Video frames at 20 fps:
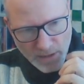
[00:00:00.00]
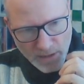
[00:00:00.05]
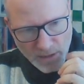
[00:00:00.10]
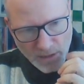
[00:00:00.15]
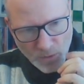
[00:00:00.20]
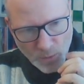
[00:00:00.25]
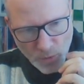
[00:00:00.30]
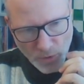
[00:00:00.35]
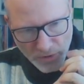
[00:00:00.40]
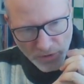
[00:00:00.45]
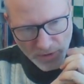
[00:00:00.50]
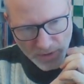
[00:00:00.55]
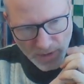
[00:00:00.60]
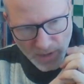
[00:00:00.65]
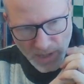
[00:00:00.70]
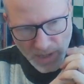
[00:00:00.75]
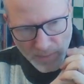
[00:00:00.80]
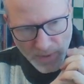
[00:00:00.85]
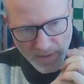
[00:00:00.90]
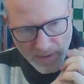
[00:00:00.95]
And he wants to
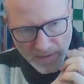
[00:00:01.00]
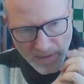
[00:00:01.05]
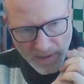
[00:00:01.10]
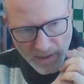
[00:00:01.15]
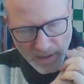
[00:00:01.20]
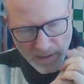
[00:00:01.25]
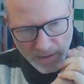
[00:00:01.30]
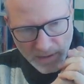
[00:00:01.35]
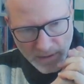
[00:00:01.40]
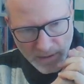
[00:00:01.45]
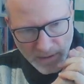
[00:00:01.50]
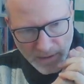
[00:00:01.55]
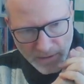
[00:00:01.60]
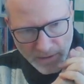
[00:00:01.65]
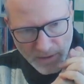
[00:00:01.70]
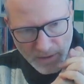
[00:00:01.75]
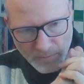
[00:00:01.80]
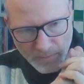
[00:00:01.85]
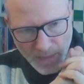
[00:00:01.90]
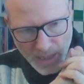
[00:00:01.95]
keep it there
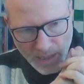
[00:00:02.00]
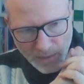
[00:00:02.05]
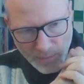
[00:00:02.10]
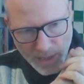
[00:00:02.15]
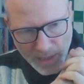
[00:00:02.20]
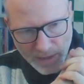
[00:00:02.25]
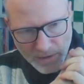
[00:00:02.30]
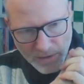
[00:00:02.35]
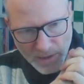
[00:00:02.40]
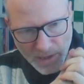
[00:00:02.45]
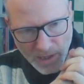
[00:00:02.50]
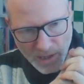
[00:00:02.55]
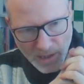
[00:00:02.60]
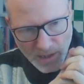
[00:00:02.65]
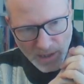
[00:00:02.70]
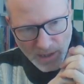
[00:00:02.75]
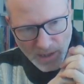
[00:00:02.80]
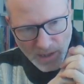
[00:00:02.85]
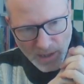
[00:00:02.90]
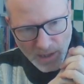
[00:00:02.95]
to mate black's king.
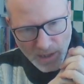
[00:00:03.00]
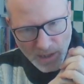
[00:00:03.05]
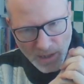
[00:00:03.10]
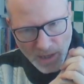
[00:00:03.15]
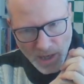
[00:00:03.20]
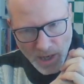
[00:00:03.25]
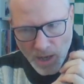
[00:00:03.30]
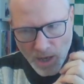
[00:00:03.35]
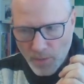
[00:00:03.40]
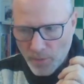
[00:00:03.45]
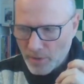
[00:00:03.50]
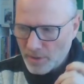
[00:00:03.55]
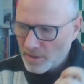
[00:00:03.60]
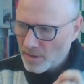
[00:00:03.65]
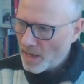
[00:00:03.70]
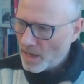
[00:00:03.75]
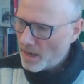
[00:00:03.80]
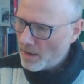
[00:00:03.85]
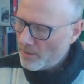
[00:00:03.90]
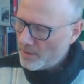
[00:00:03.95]
But
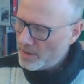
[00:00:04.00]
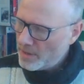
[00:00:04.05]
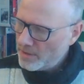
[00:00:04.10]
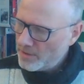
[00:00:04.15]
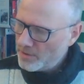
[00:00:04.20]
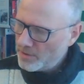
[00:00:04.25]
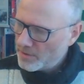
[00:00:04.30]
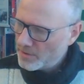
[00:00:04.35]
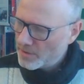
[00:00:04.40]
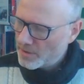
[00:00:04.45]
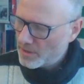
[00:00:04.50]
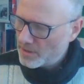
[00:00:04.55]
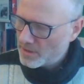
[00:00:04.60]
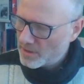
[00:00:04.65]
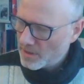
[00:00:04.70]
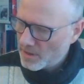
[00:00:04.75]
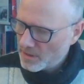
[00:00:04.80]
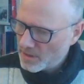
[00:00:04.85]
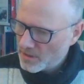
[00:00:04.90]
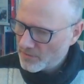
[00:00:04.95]
now he just is
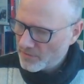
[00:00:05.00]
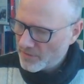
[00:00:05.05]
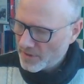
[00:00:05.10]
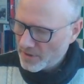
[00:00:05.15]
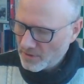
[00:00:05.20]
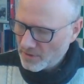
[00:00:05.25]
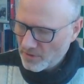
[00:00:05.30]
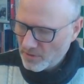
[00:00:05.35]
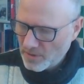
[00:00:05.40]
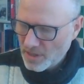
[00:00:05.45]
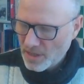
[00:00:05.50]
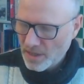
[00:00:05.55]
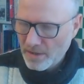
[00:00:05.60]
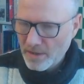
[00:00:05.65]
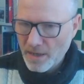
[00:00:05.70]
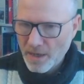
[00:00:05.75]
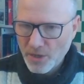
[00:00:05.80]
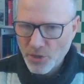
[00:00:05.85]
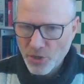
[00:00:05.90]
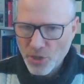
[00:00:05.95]
satisfied to take the
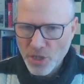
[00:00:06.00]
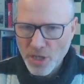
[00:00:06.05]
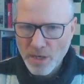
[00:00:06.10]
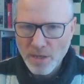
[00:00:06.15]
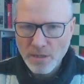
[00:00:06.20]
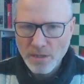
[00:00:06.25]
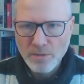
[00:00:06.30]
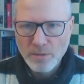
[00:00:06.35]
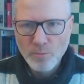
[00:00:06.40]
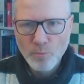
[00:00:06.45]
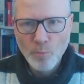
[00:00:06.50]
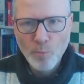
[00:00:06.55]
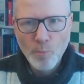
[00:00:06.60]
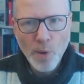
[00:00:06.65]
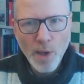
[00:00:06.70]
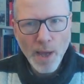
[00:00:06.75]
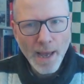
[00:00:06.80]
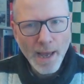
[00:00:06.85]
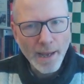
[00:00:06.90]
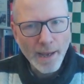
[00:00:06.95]
exchange
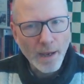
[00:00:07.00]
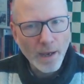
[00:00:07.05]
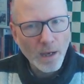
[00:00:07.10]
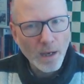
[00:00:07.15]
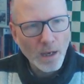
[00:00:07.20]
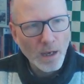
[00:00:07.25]
back.